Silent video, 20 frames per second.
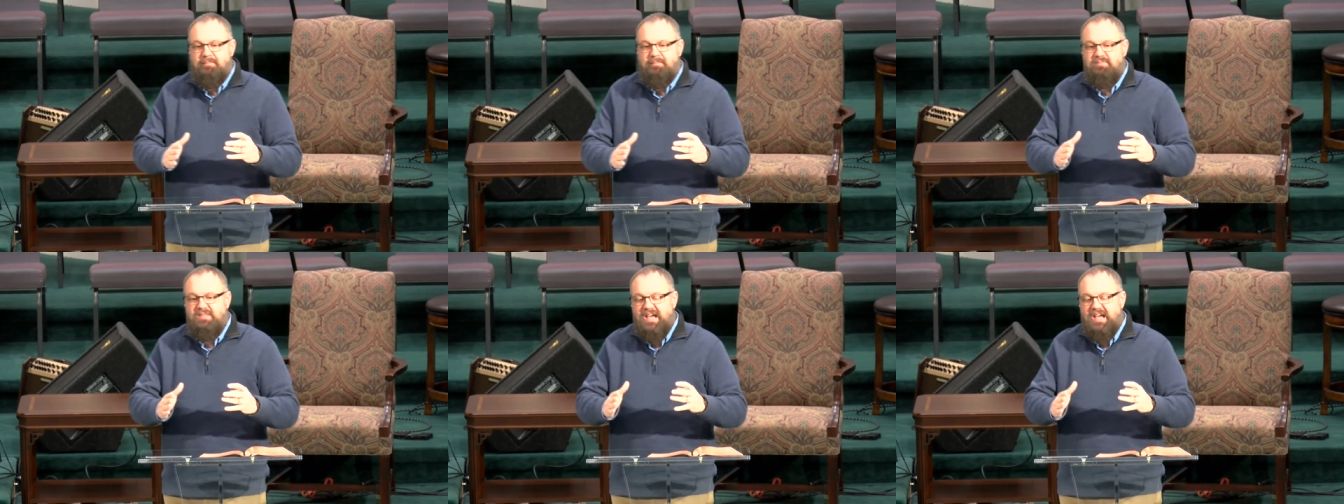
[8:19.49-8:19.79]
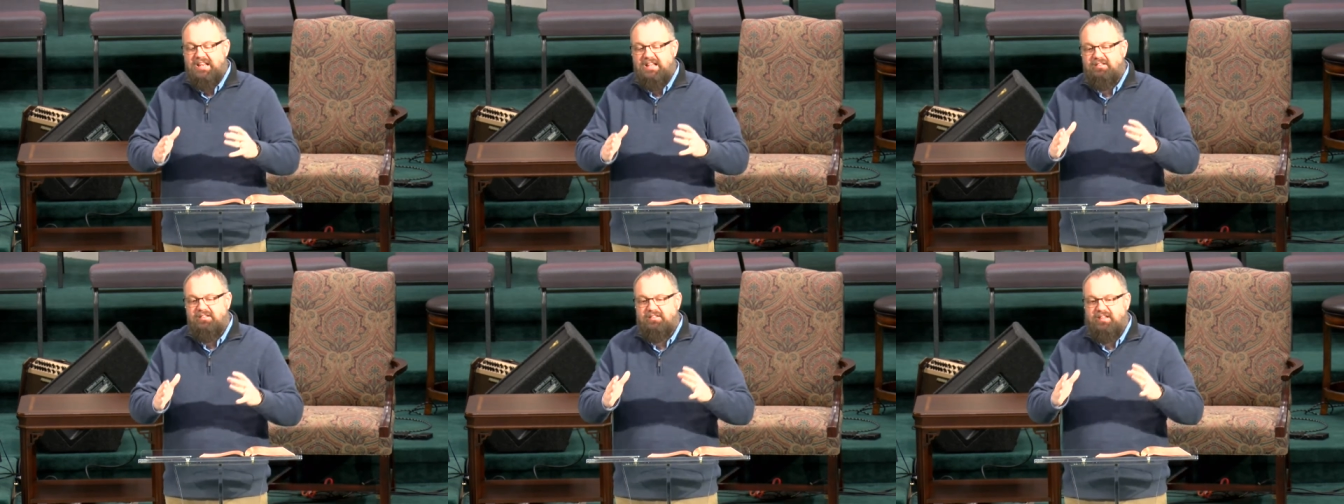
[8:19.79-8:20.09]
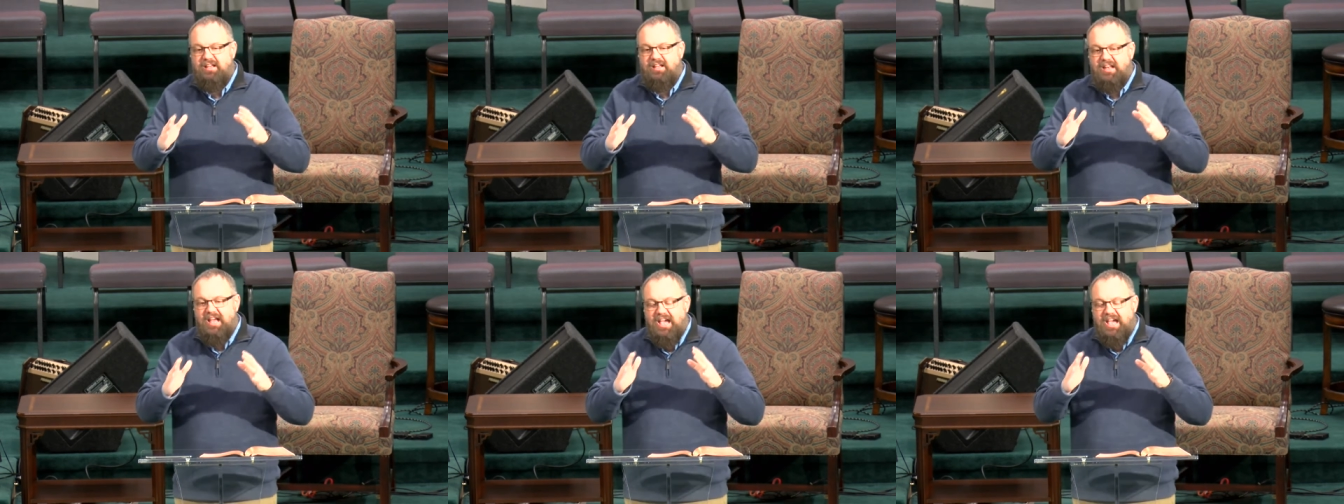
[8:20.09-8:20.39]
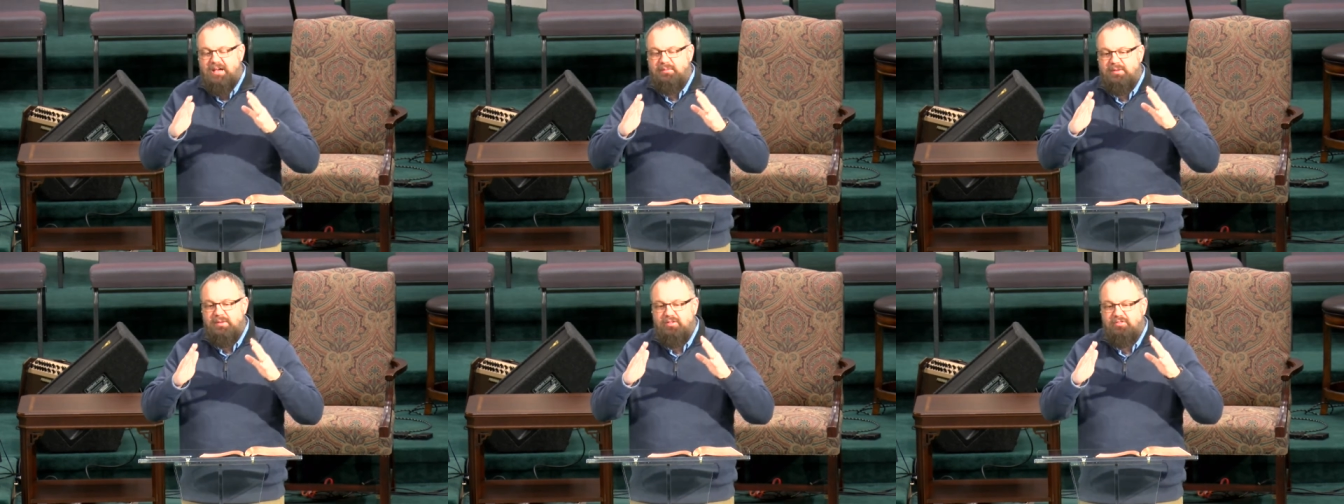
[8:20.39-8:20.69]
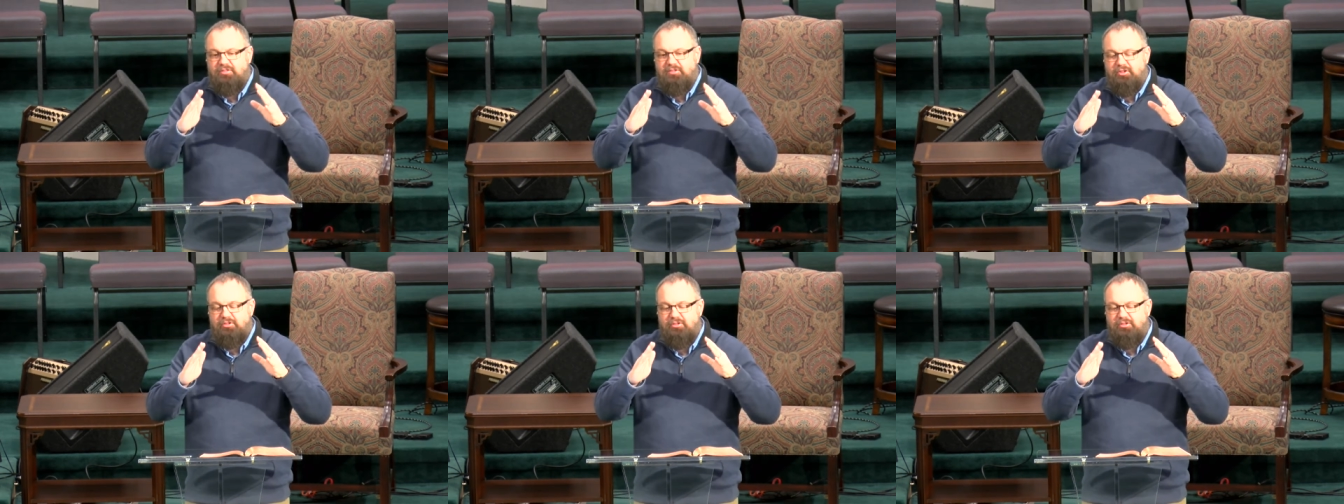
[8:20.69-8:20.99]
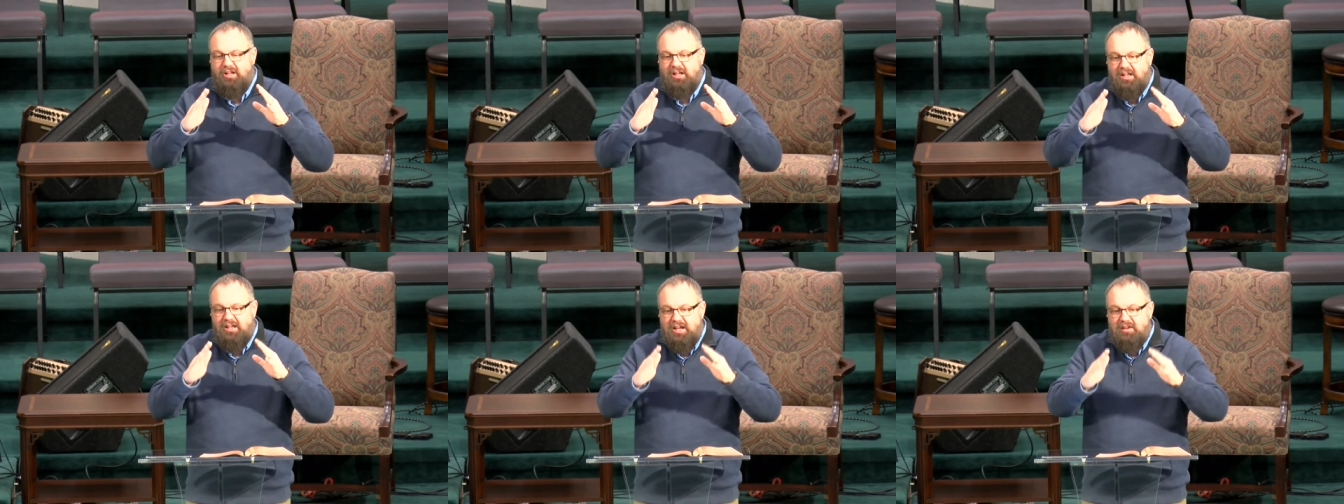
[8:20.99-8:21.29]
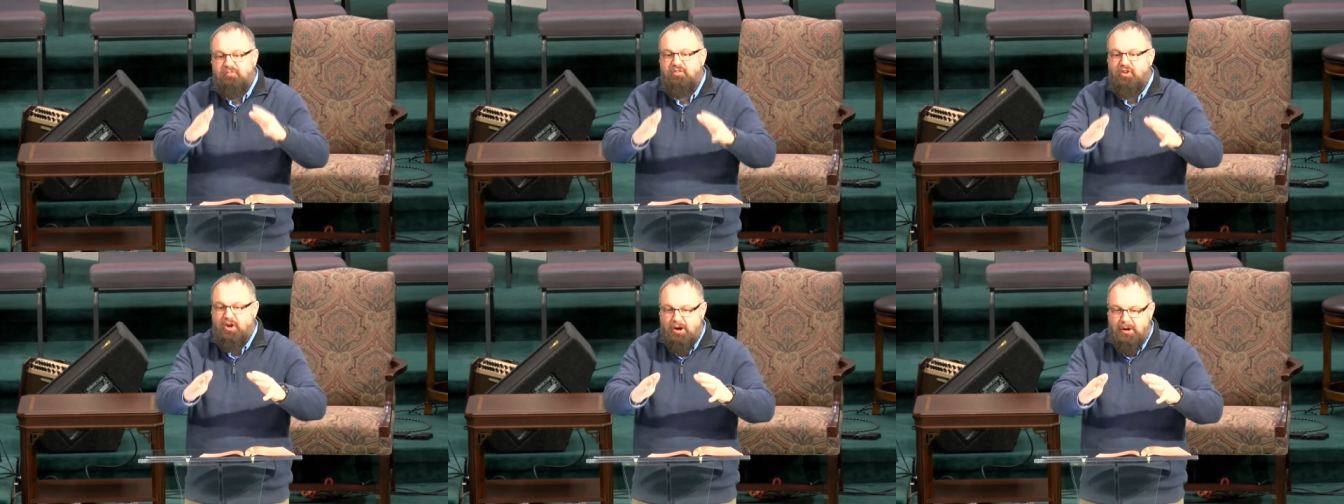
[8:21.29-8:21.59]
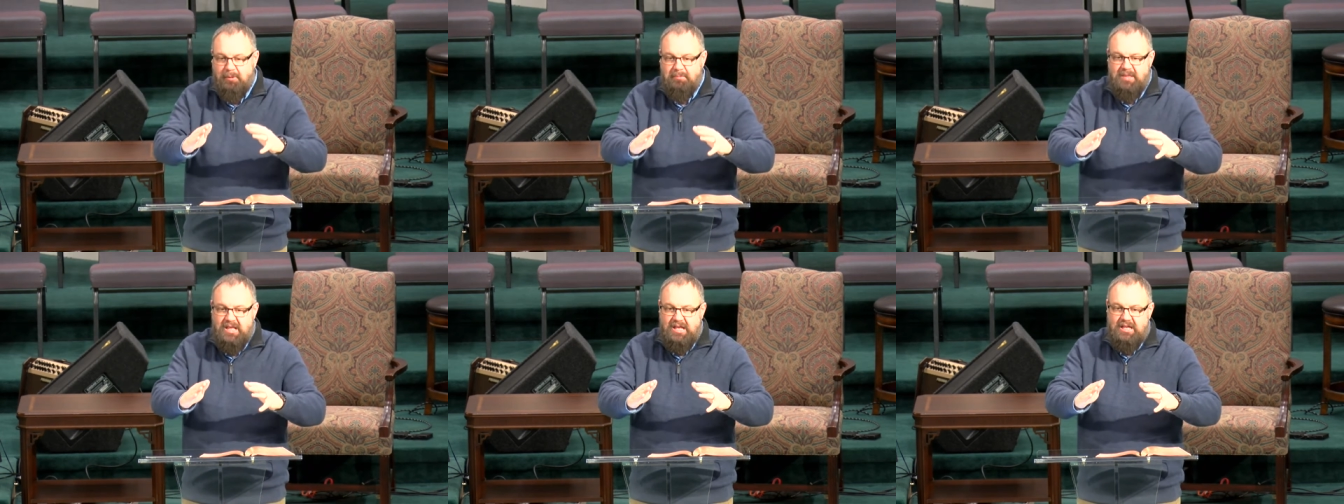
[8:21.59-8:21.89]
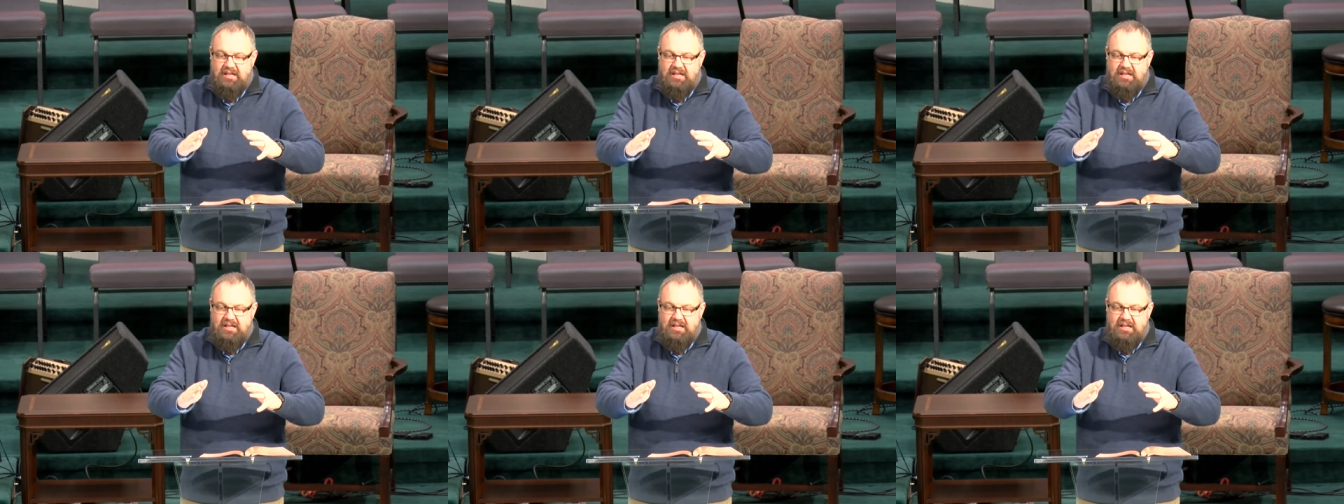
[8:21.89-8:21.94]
that He sent Amos to deliver